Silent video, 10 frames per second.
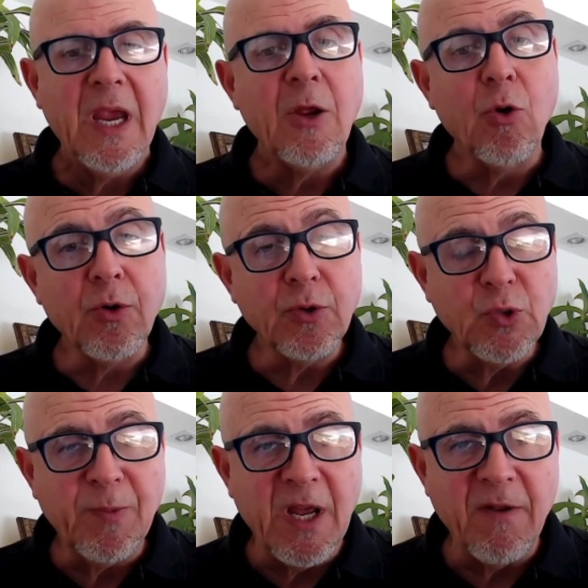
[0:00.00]
In order
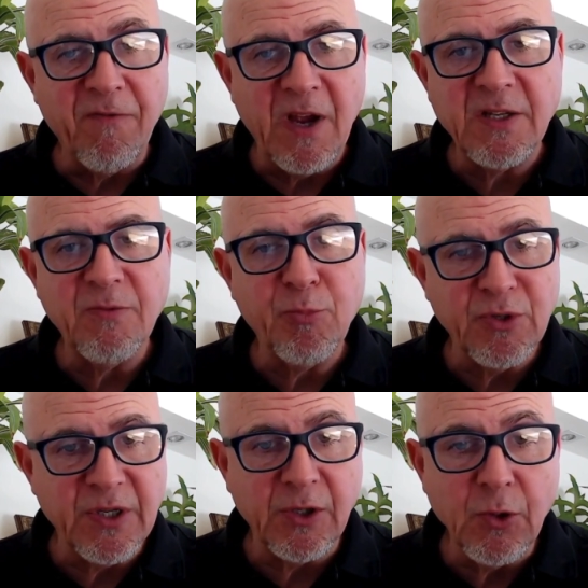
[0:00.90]
to be an effective
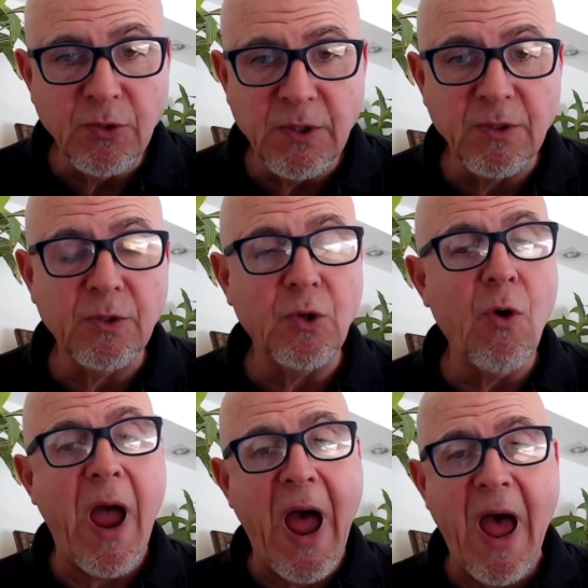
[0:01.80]
prosecutor, you
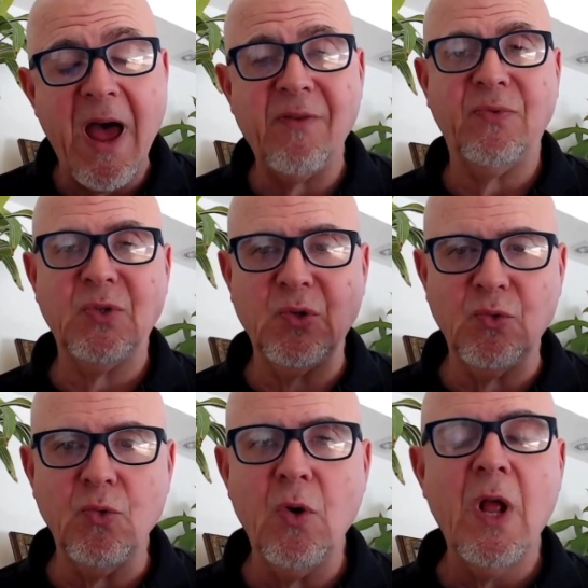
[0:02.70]
have
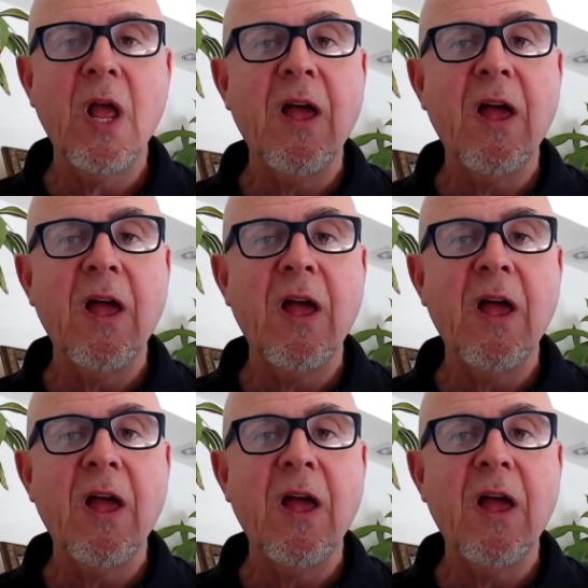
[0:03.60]
to